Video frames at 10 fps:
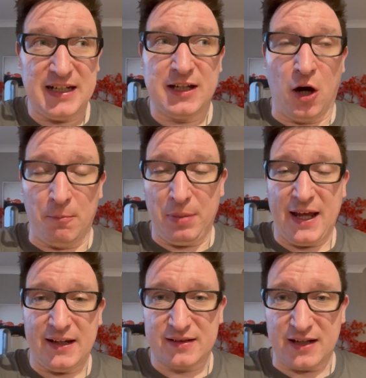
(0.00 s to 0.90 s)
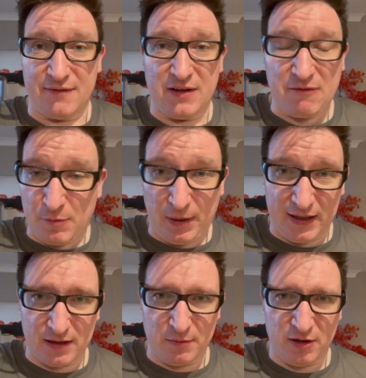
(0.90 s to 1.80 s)
complex. I've never
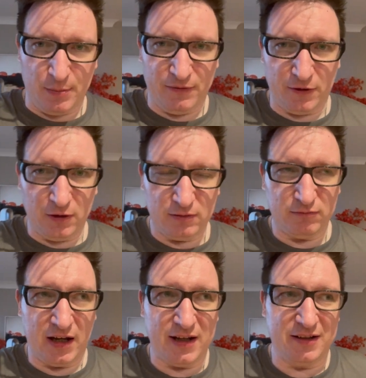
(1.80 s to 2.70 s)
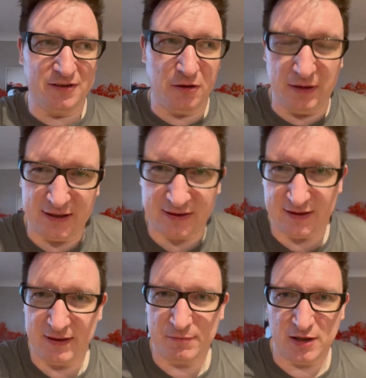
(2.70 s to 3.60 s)
played the Mirror before. No one else I
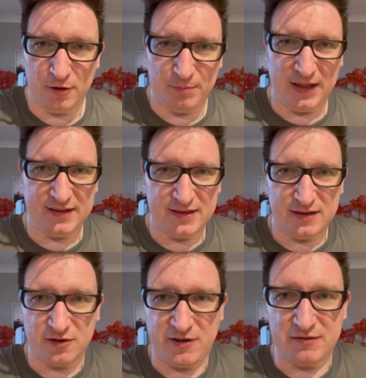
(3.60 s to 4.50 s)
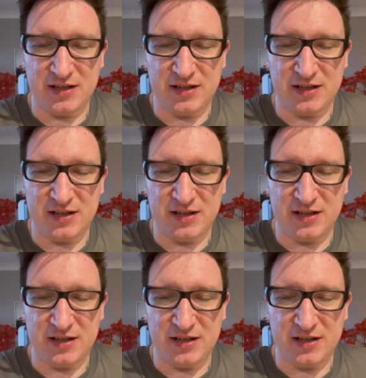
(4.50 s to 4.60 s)
seem to know plays Sisters around